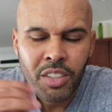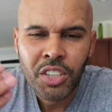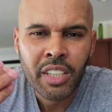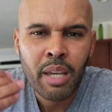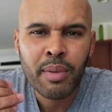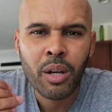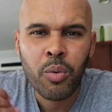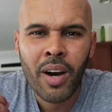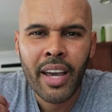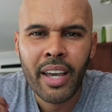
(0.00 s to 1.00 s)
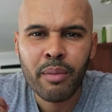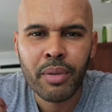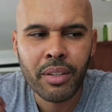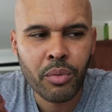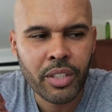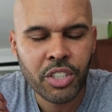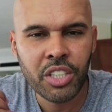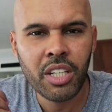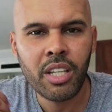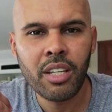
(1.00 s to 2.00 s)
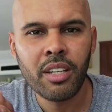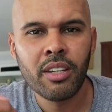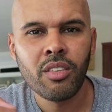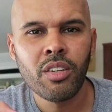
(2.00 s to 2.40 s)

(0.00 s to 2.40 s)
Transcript: she came in quiet. But when she,